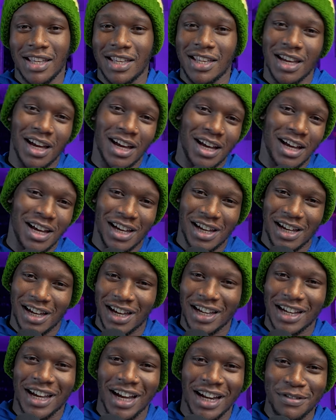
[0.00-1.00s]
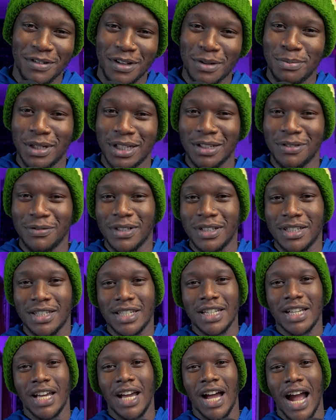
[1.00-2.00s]
Ah, I can't even believe it.
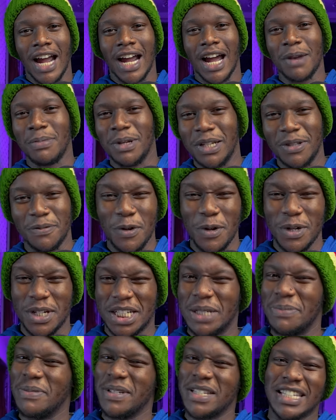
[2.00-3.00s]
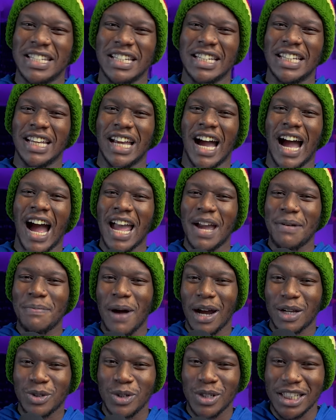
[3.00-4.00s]
I can't believe your team is still here. I am
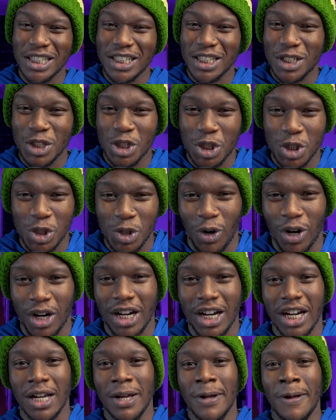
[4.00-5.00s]
actually in shock.